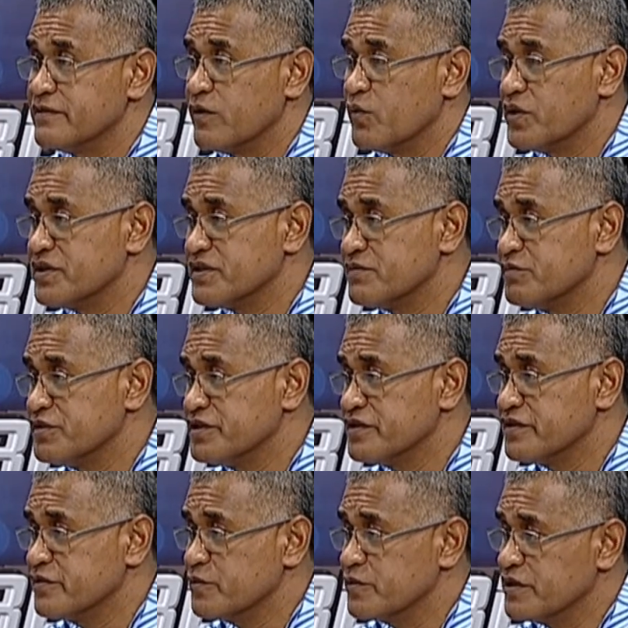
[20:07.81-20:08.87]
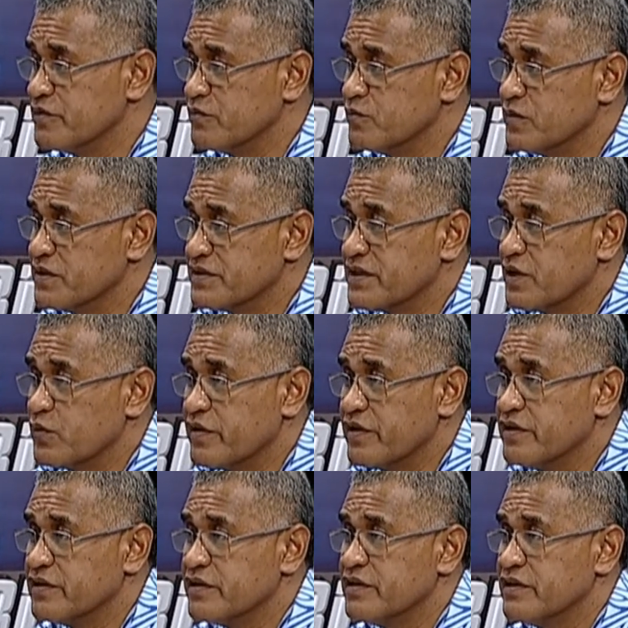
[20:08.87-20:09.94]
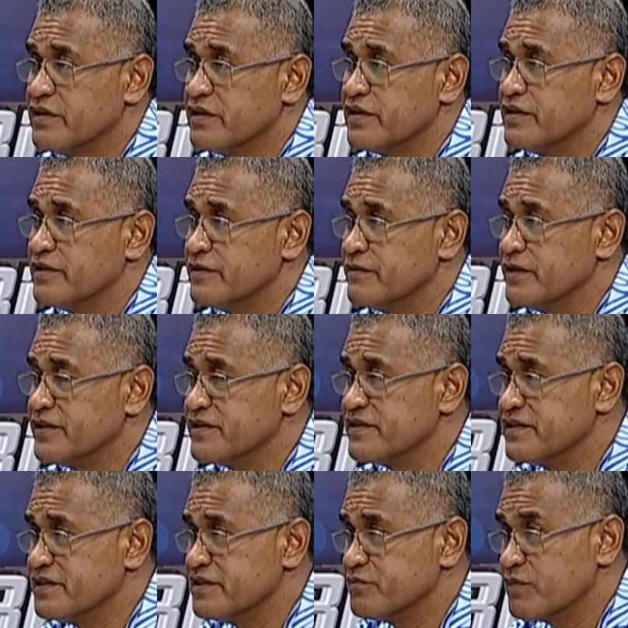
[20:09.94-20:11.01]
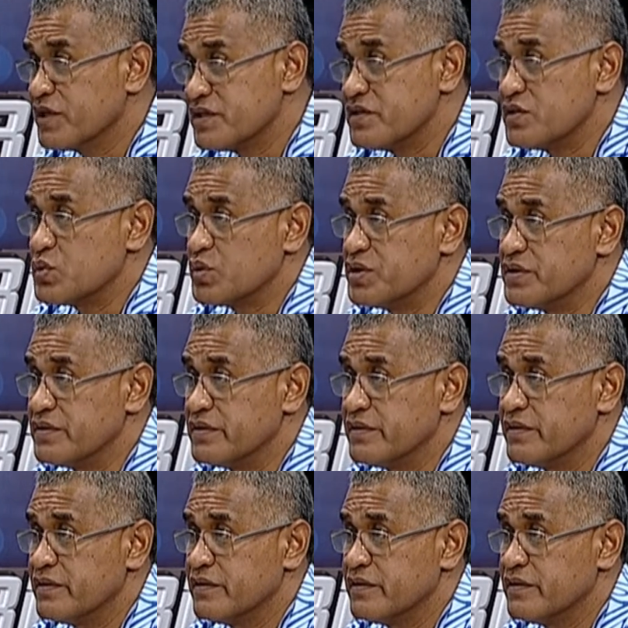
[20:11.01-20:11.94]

Awareness meaning, okay, what's out there, understanding my situation.